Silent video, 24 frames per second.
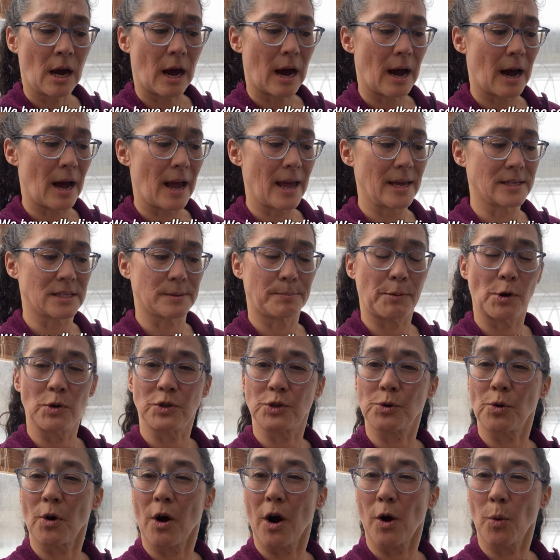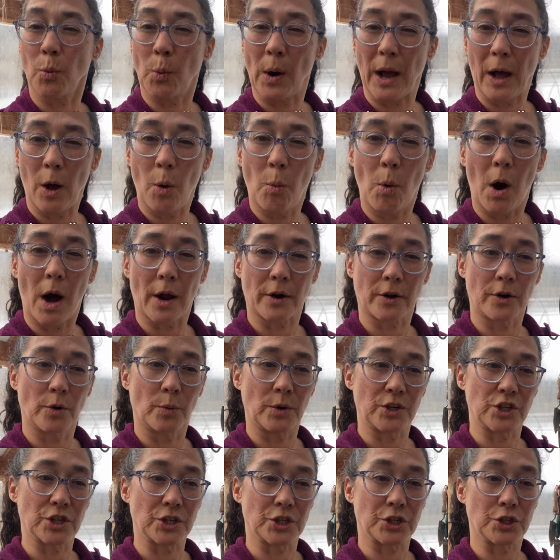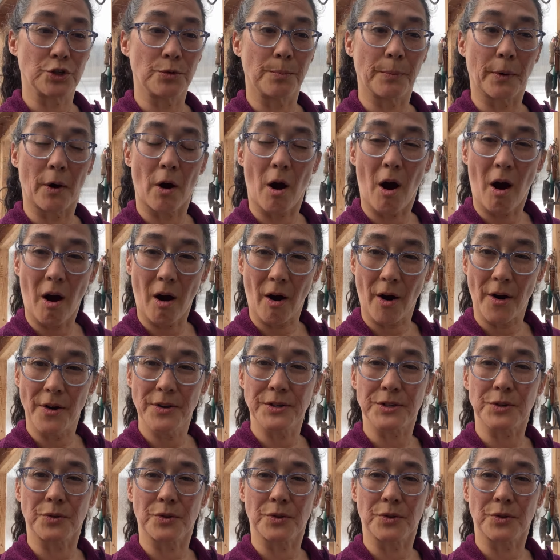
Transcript: as opposed to our well water, which is super hard.